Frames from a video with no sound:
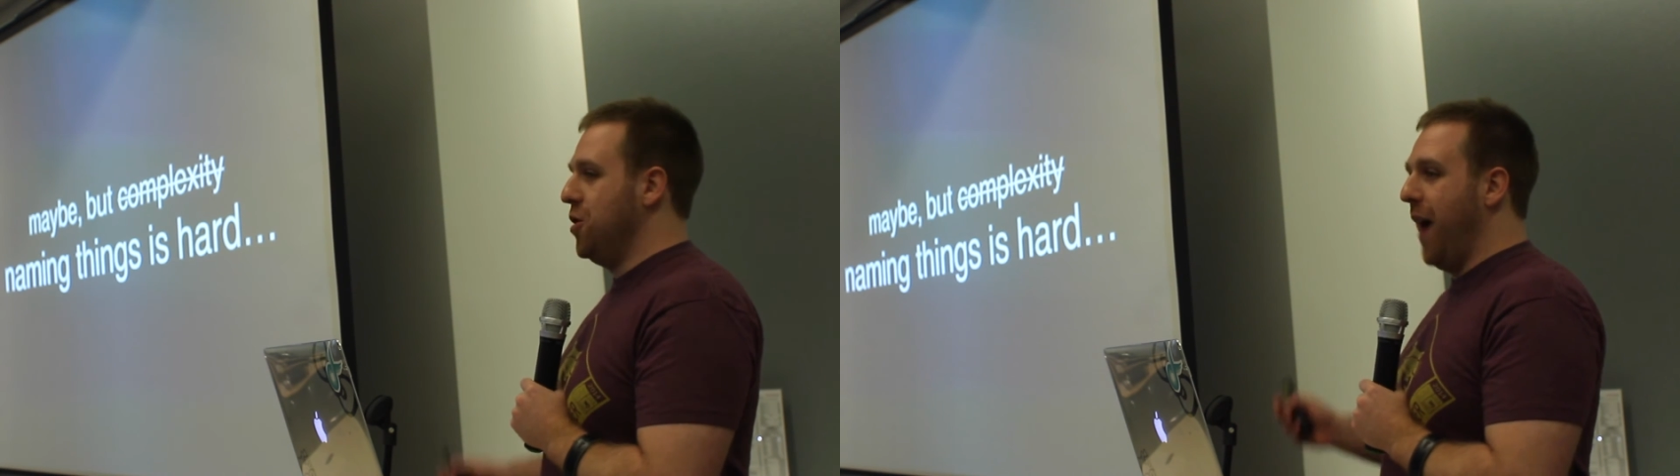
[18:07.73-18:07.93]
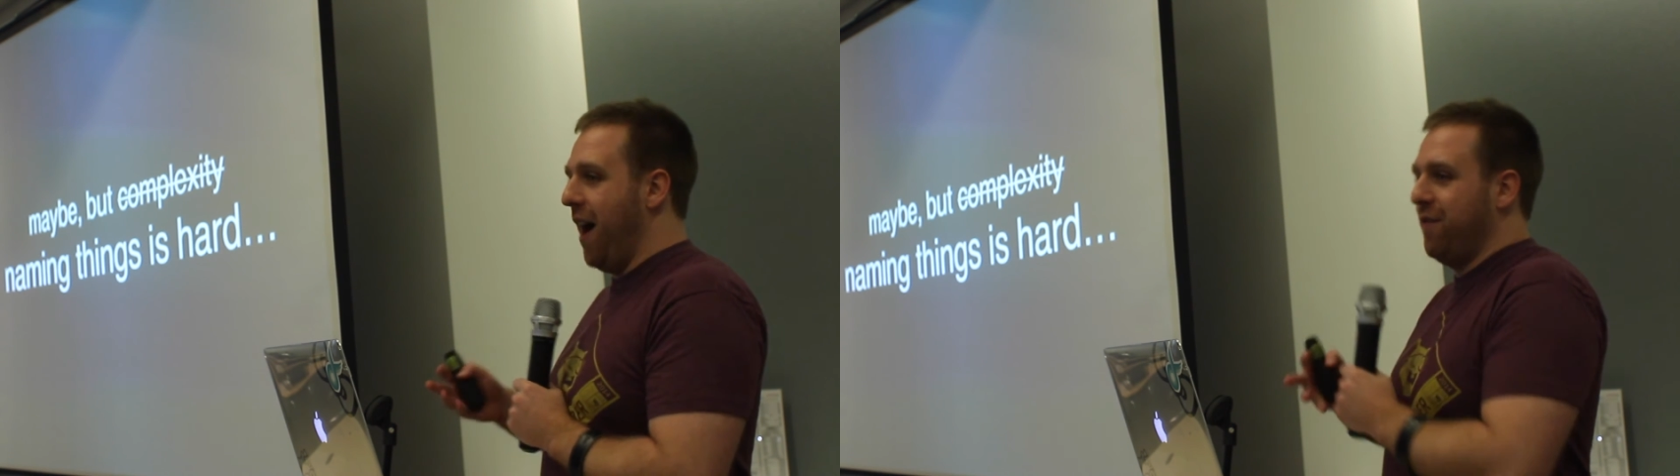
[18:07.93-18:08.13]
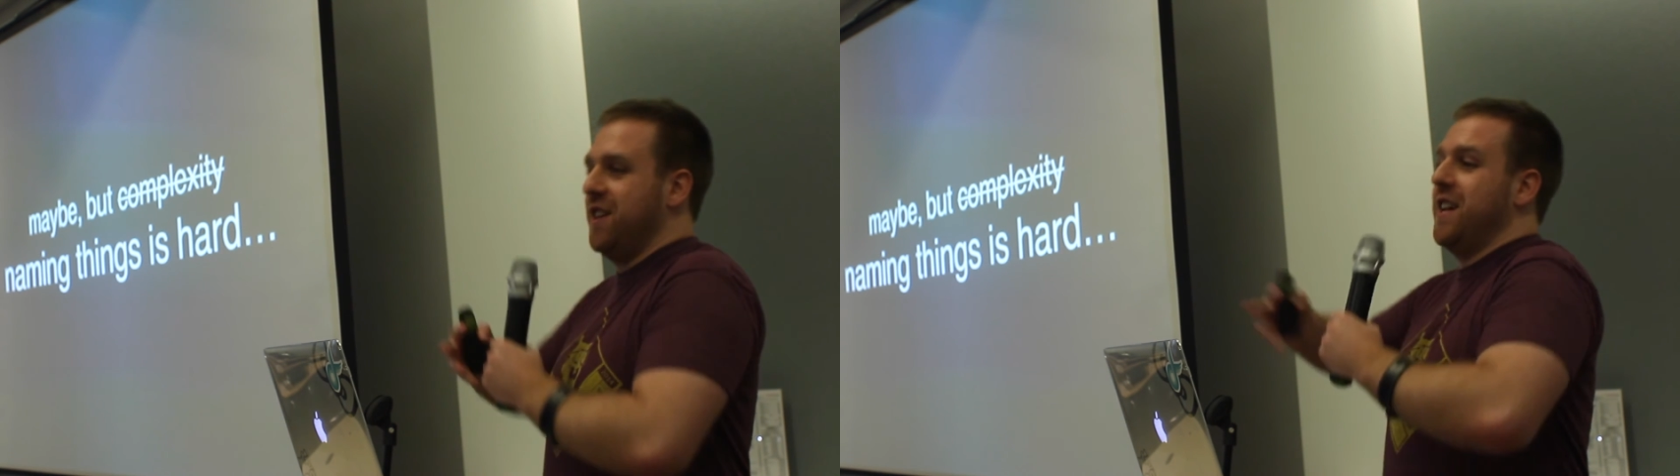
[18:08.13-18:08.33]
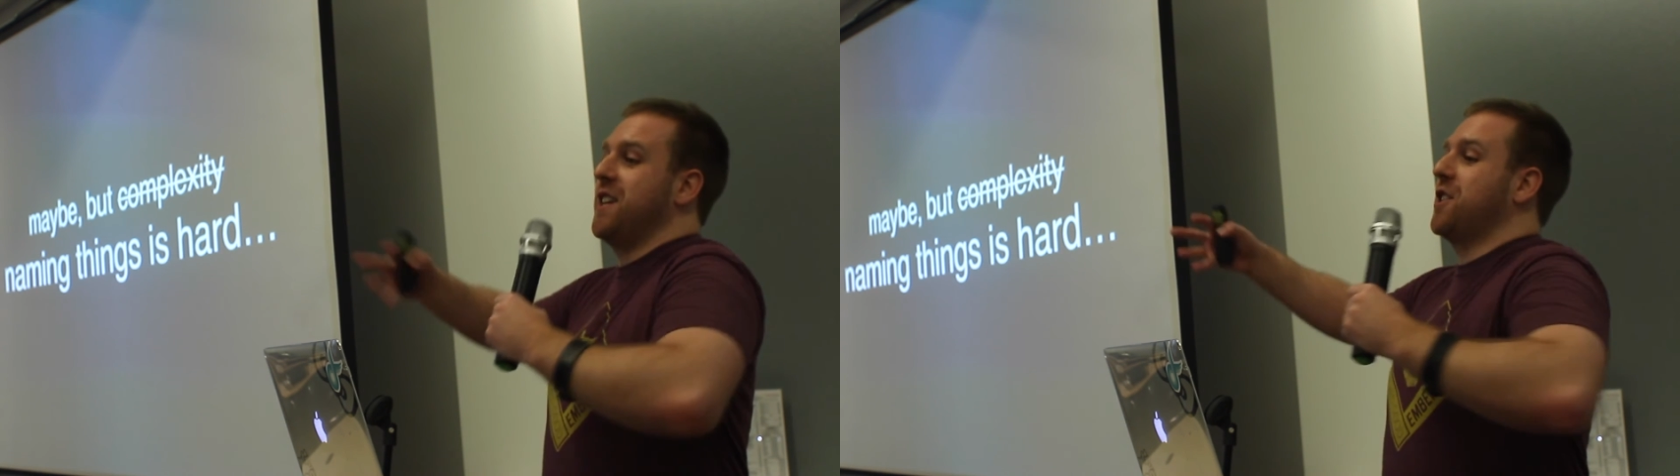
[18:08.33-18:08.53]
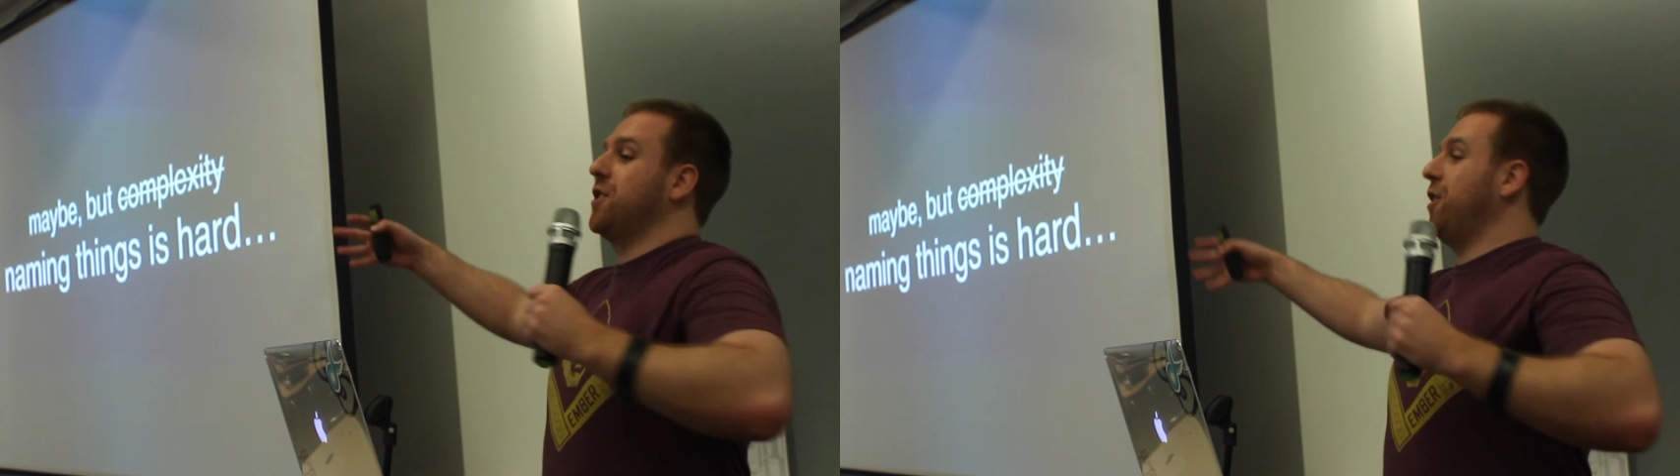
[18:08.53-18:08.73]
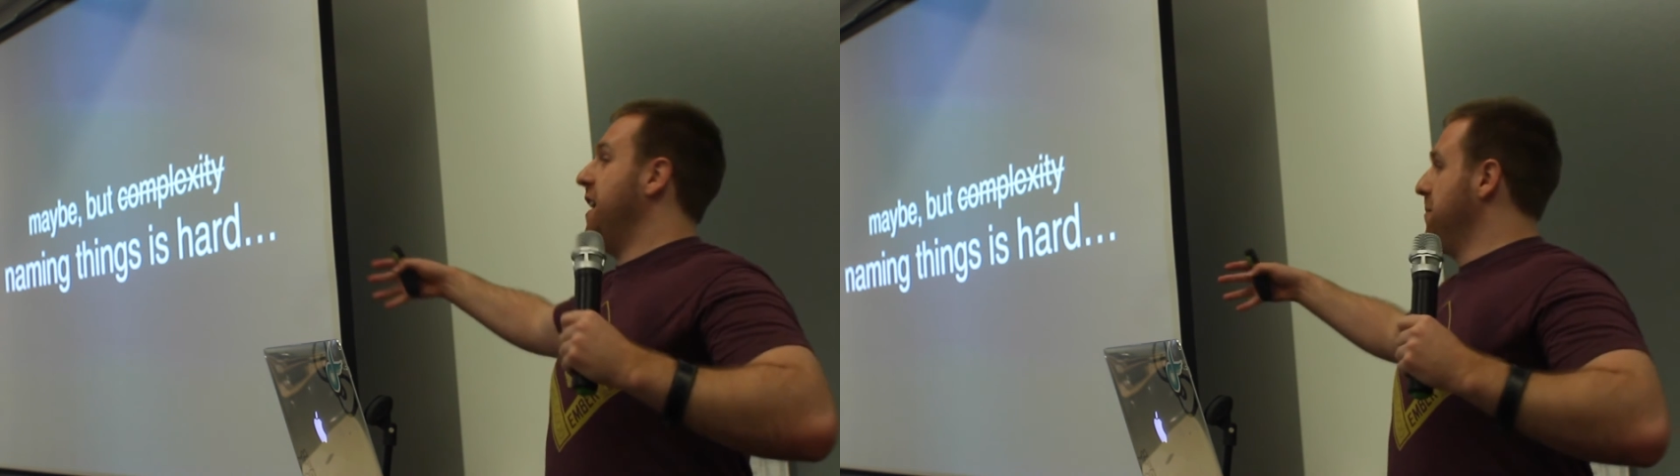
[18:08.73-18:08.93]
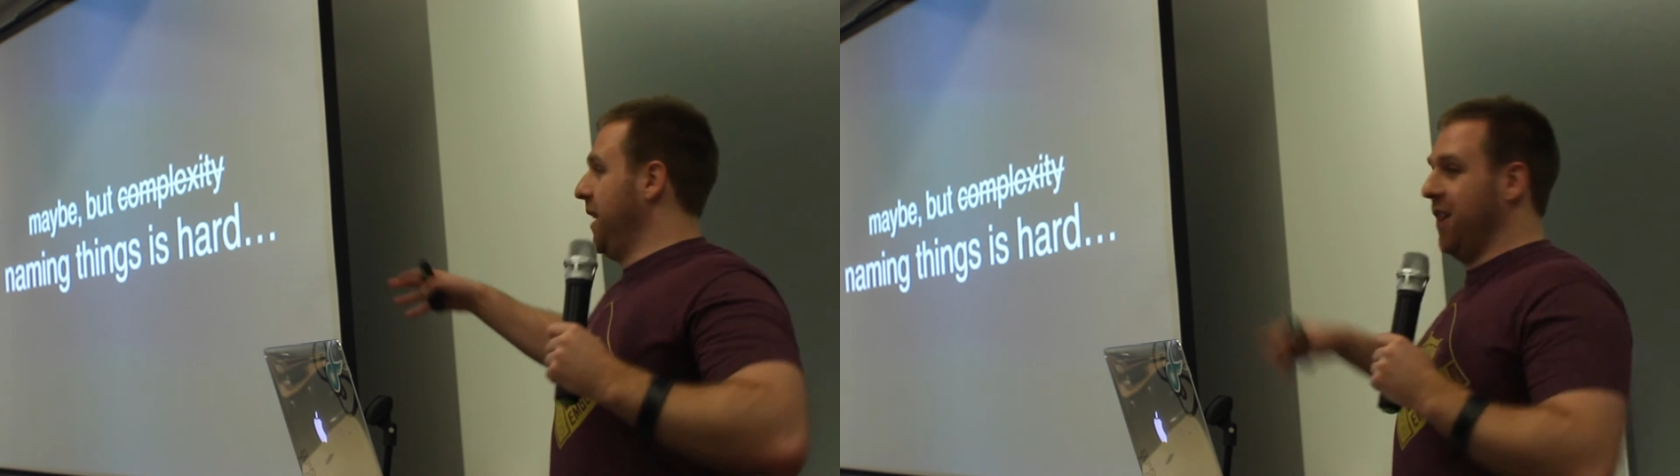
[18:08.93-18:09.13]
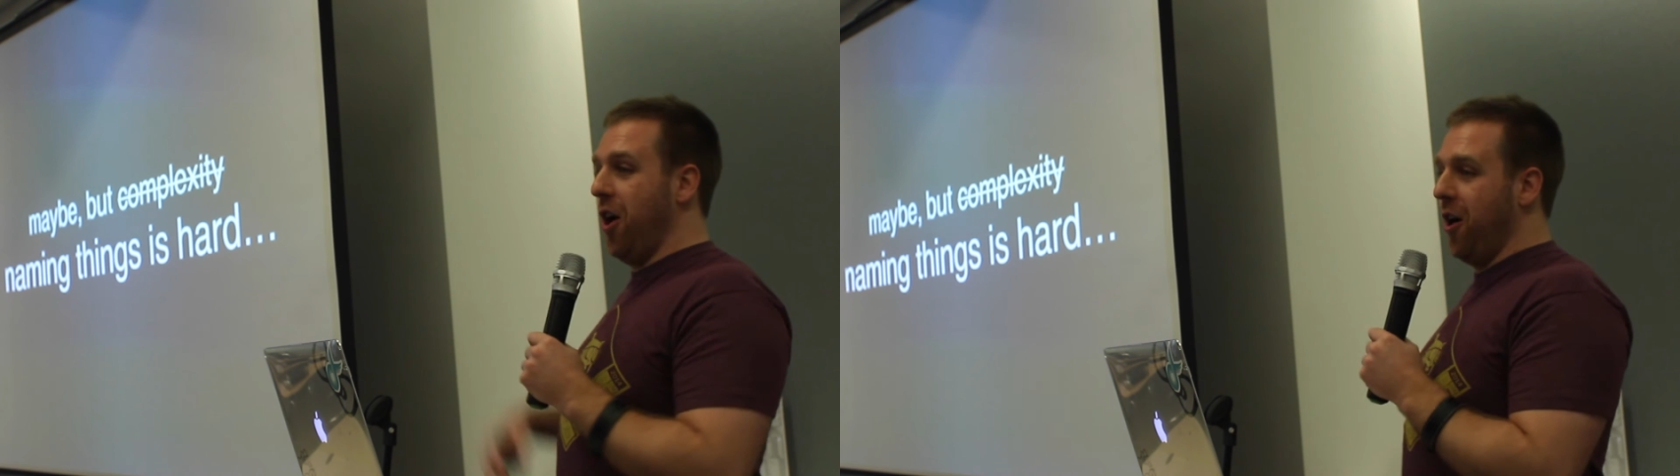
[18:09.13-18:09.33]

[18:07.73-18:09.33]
you have these incredibly